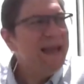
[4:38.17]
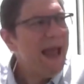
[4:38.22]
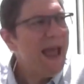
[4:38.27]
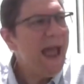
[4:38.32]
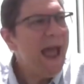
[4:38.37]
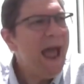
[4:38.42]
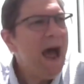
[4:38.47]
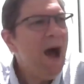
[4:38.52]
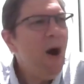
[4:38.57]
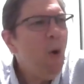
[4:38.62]

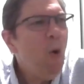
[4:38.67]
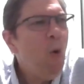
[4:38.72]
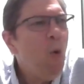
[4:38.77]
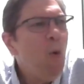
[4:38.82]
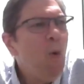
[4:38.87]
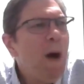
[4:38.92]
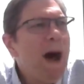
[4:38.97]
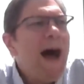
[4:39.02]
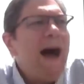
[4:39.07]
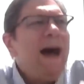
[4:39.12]
how
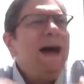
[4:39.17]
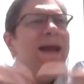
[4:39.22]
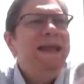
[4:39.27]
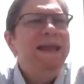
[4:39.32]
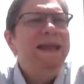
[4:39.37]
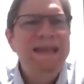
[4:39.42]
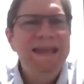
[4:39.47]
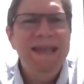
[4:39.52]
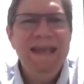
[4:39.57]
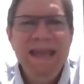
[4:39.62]

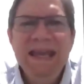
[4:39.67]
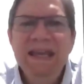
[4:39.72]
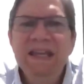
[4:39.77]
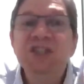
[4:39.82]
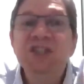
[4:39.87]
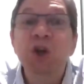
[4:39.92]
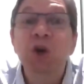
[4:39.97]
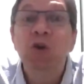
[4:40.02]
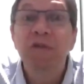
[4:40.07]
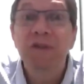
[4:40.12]
I
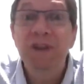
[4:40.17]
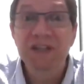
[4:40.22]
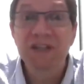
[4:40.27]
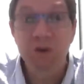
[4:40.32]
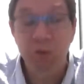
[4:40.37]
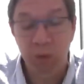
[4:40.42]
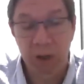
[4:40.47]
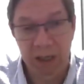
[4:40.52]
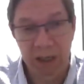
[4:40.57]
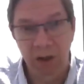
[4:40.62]
enter
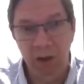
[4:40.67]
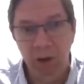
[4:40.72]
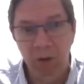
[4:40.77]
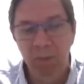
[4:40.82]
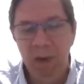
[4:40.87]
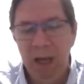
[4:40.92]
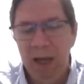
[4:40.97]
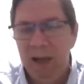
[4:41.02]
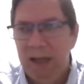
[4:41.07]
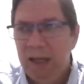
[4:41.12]
this
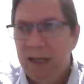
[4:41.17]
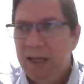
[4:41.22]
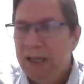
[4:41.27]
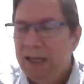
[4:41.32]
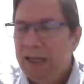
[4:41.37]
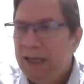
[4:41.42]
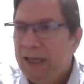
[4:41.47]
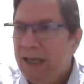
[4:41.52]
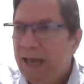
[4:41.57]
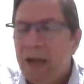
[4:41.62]
realm
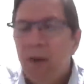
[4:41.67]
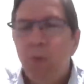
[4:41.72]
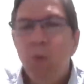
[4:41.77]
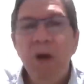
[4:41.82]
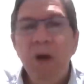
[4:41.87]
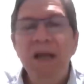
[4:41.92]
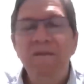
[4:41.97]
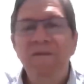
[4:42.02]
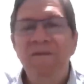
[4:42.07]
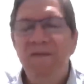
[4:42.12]
and
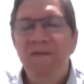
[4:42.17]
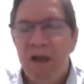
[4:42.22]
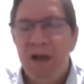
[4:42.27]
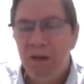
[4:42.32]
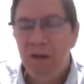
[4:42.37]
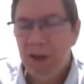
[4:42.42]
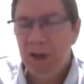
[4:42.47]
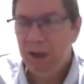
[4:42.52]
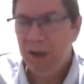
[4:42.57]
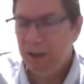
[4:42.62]
what it
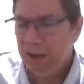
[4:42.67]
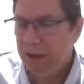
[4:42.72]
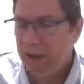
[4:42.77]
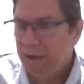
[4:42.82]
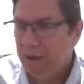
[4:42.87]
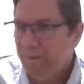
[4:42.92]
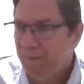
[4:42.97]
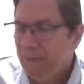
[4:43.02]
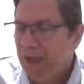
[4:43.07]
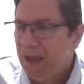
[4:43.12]
felt like.
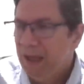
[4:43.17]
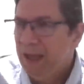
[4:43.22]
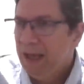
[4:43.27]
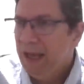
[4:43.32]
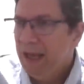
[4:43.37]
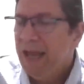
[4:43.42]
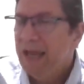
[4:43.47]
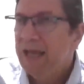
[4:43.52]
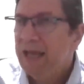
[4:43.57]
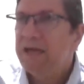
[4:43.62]

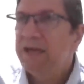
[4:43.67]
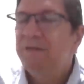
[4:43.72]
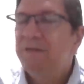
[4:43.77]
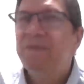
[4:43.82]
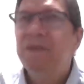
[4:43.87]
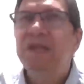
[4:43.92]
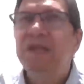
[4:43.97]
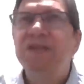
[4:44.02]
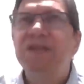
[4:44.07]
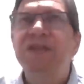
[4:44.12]
And
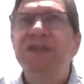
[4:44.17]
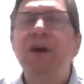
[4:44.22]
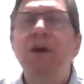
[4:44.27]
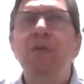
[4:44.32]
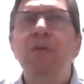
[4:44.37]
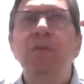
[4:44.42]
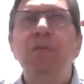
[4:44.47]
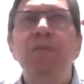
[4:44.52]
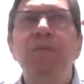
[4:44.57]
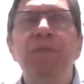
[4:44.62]

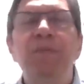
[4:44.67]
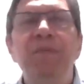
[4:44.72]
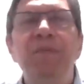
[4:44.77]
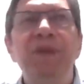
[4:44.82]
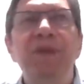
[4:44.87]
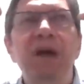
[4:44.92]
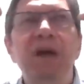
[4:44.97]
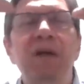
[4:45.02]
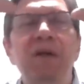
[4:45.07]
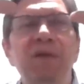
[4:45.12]
so
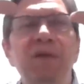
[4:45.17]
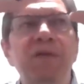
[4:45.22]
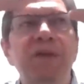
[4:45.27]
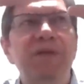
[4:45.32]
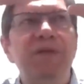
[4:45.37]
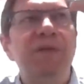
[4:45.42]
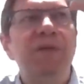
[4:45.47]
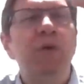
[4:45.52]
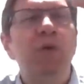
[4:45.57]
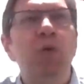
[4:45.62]
the
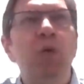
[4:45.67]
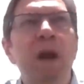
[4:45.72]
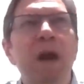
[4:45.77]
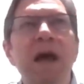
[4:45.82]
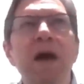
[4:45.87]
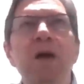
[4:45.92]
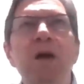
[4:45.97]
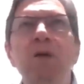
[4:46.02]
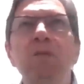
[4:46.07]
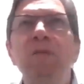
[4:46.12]
the
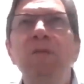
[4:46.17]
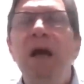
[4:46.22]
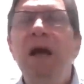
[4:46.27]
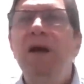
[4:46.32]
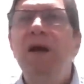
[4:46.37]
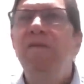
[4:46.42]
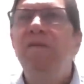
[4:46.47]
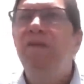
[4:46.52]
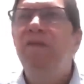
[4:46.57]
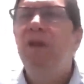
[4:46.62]
realm
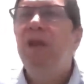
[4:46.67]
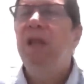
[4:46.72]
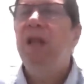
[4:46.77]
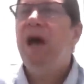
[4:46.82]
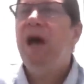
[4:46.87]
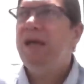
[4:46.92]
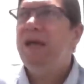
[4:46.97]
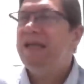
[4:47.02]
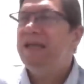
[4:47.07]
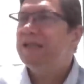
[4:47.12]
of
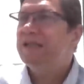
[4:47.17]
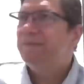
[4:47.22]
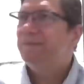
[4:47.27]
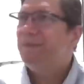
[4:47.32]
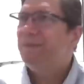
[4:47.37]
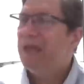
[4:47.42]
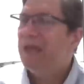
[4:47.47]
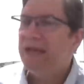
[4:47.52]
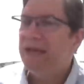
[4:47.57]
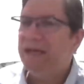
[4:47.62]
light,
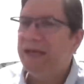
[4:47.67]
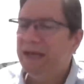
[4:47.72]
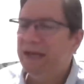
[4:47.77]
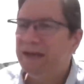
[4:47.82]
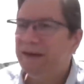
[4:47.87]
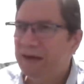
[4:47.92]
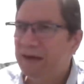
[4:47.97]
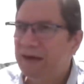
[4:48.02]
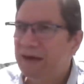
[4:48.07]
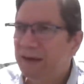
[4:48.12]
and
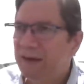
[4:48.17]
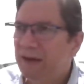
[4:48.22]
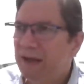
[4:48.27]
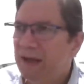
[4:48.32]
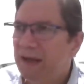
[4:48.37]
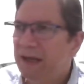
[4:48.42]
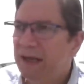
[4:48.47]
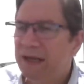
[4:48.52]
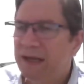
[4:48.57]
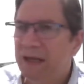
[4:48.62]
and
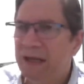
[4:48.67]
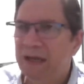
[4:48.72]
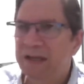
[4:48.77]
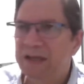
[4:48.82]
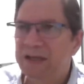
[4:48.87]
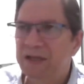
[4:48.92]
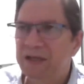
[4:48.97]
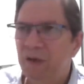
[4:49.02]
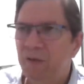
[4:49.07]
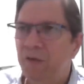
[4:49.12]

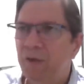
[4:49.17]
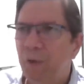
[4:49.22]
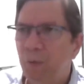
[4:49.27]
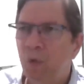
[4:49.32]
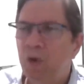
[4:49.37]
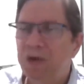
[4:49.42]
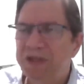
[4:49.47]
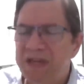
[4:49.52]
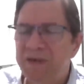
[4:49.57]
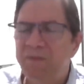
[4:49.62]
and so the,
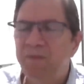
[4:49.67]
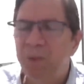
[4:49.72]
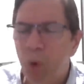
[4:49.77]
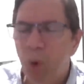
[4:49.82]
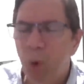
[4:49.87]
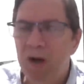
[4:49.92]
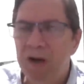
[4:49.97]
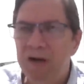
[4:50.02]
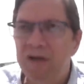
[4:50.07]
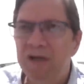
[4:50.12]
what's
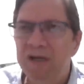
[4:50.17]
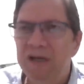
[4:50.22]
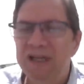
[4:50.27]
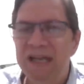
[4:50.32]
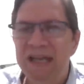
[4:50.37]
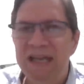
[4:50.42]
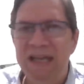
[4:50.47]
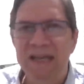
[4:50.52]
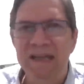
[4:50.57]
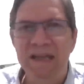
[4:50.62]
important
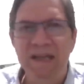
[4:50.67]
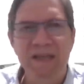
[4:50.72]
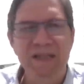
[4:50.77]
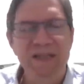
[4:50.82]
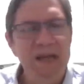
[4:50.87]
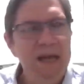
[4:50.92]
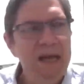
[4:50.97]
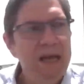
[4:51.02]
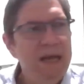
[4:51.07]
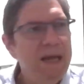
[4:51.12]
is